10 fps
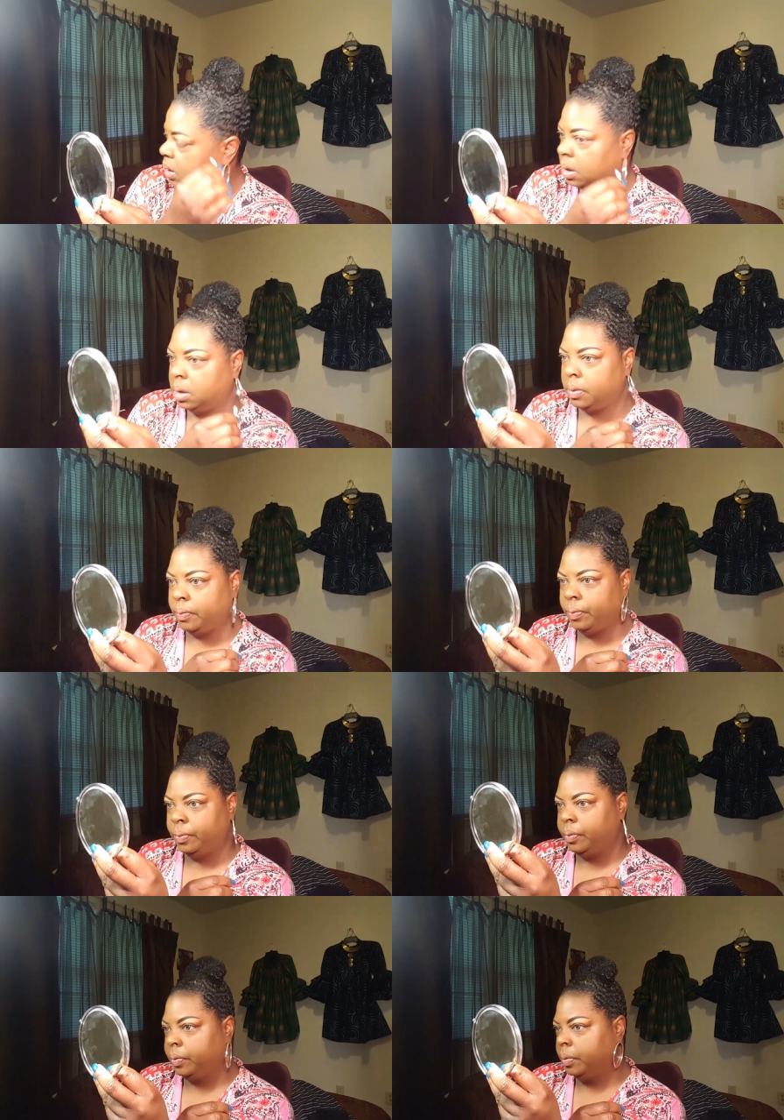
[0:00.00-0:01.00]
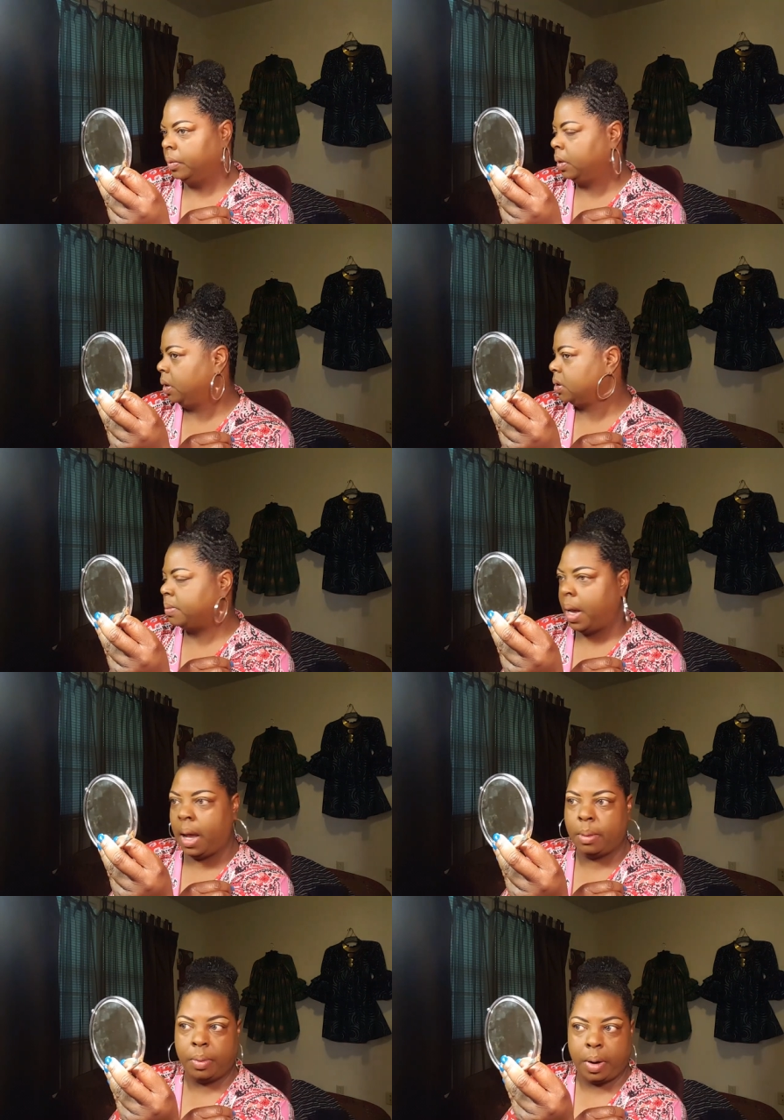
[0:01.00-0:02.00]
thing. Is
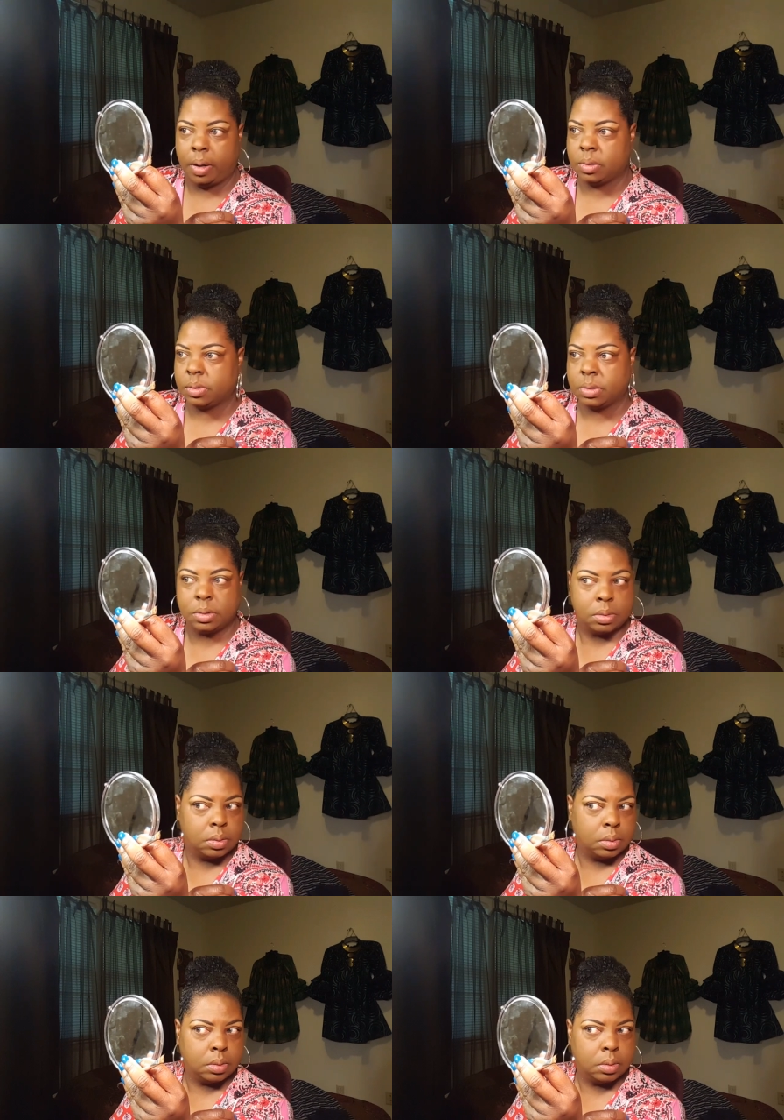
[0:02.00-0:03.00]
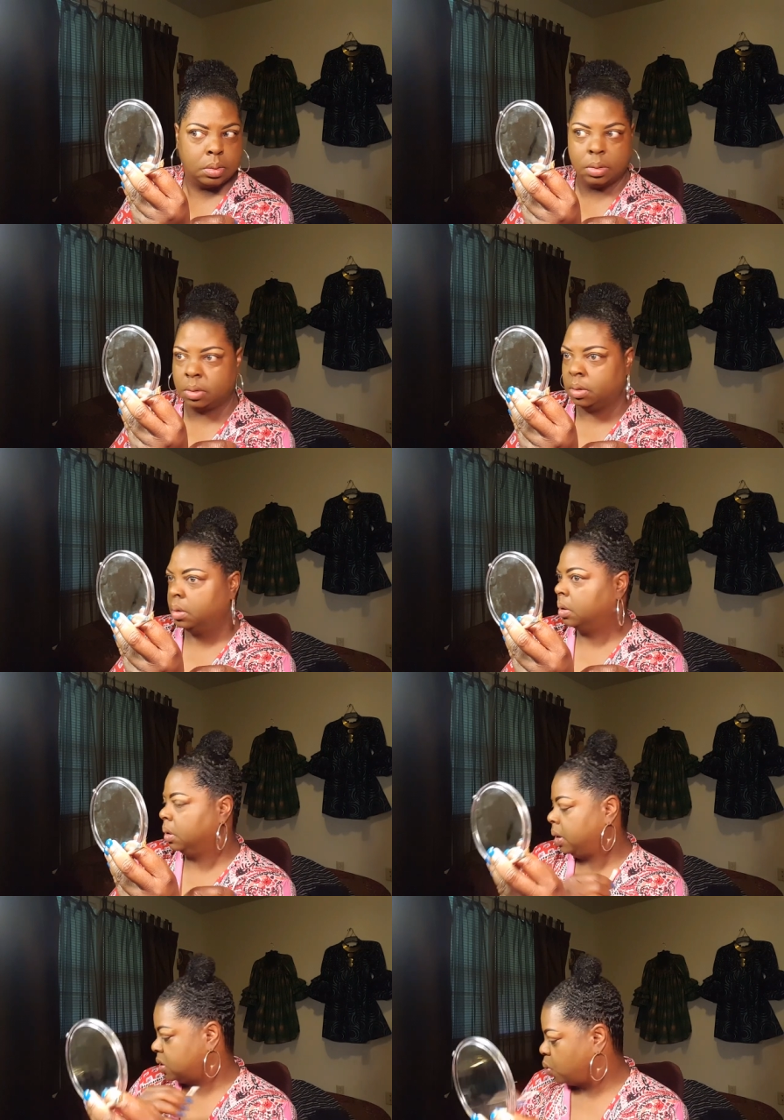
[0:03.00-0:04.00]
my eyebrows.
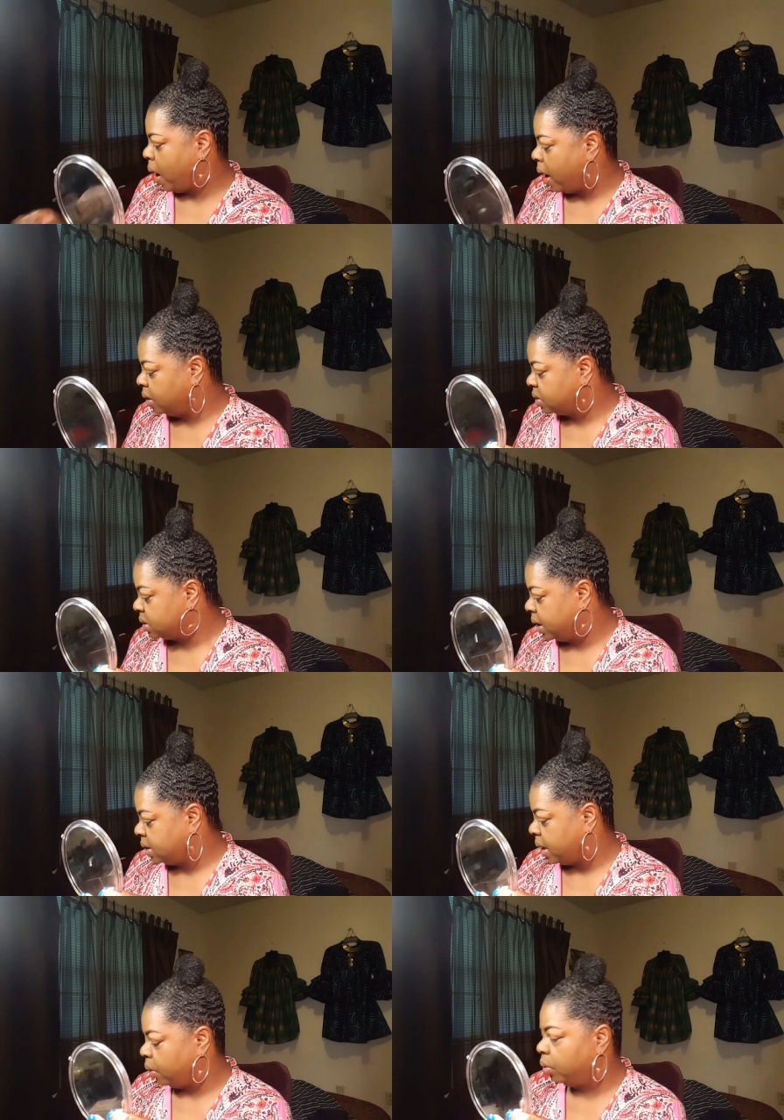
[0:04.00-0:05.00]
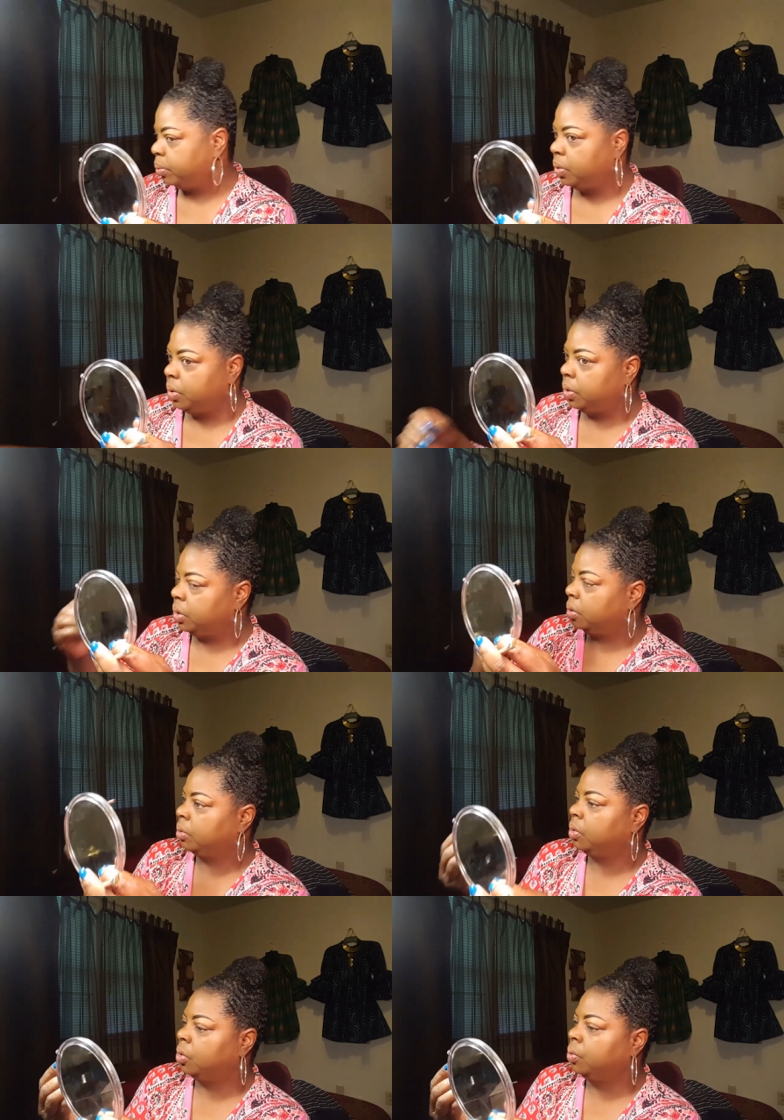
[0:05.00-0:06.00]
That's why I understand like when beauty
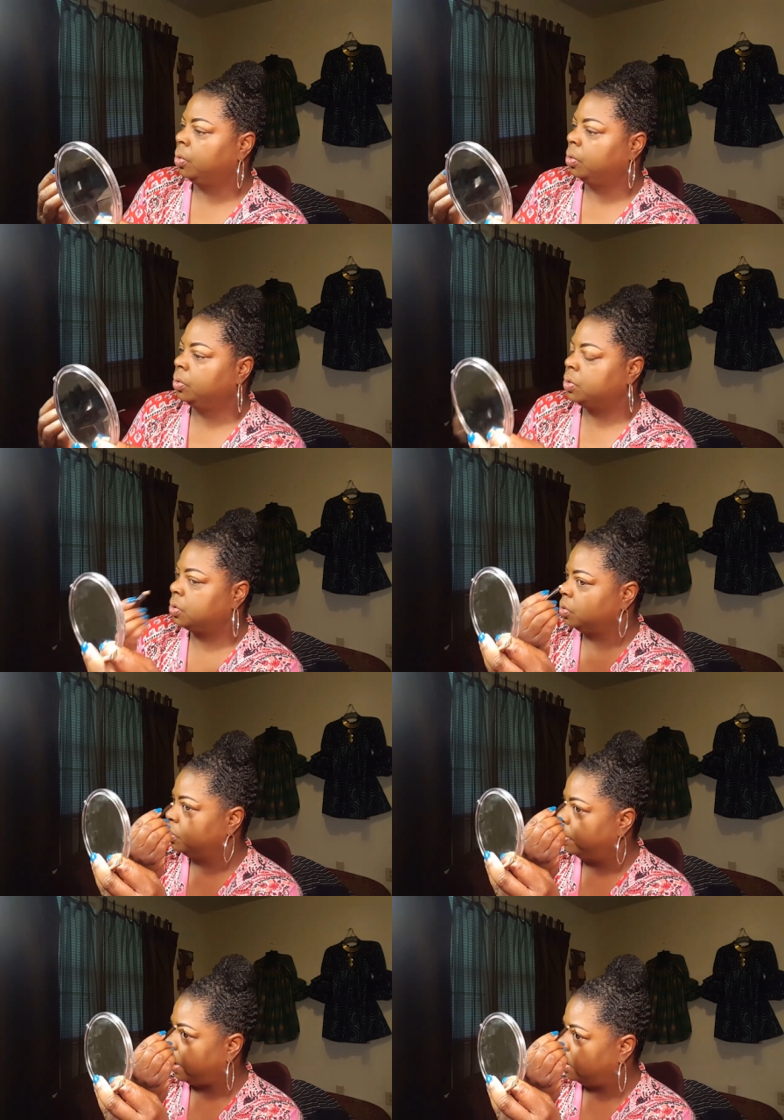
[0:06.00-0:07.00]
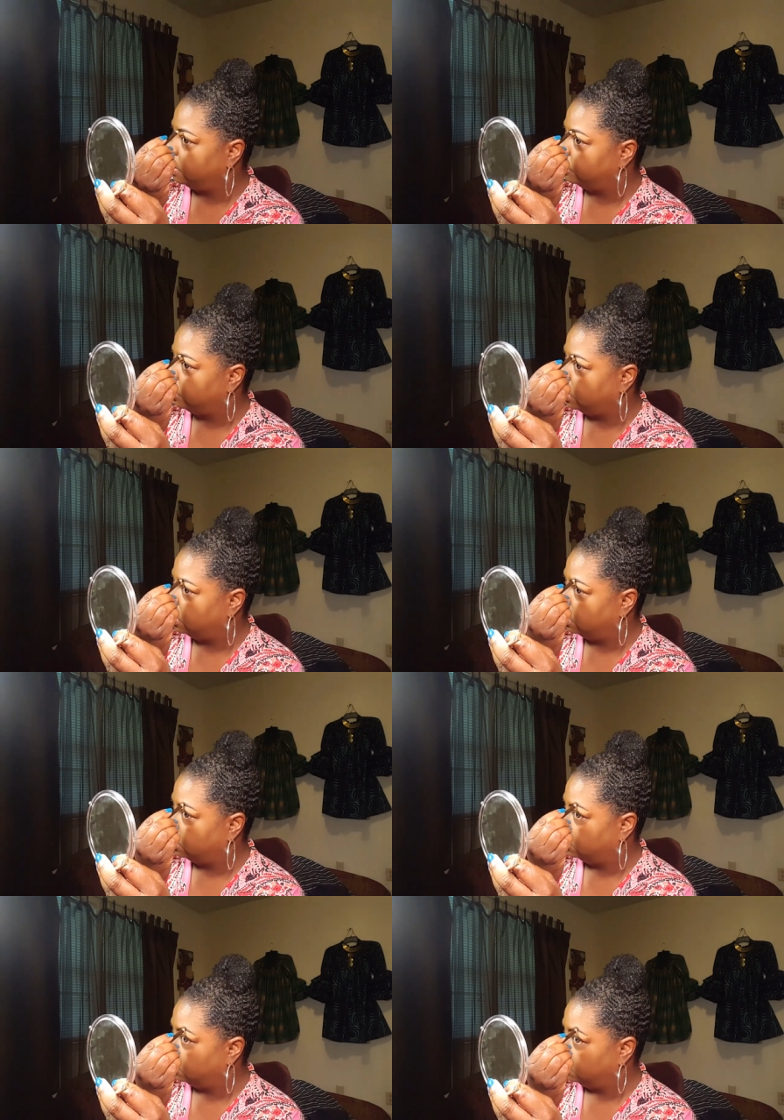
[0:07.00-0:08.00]
gurus do makeup
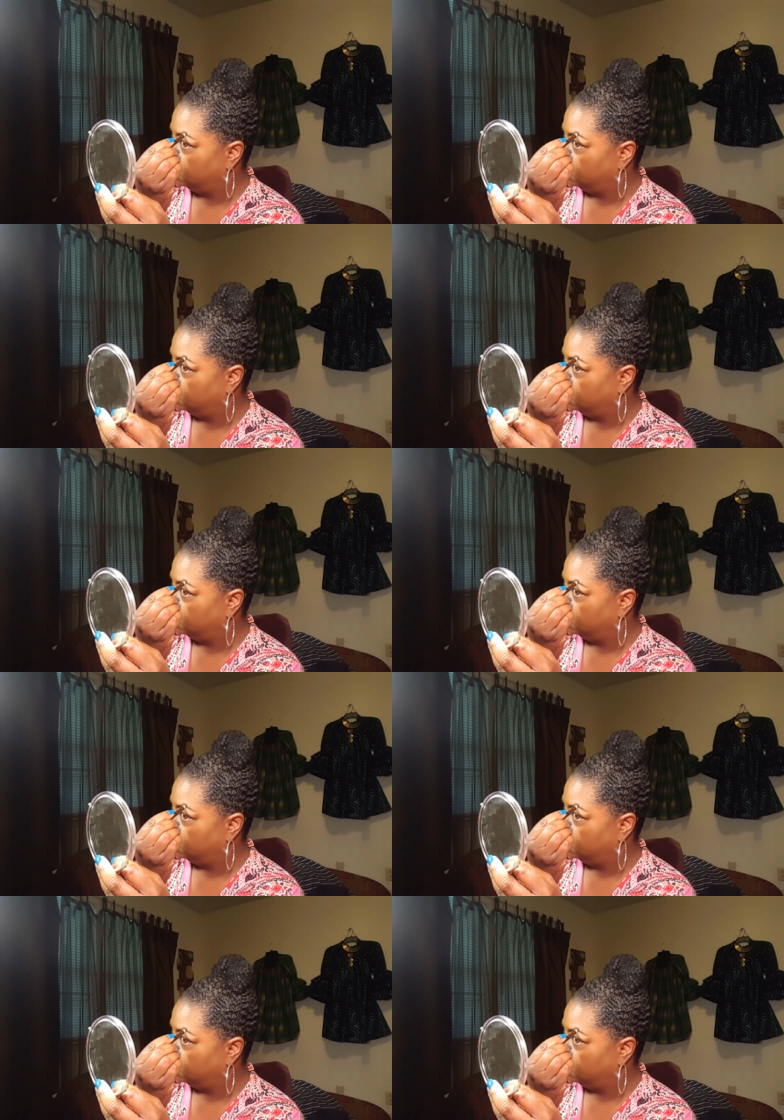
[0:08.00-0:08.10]
uh,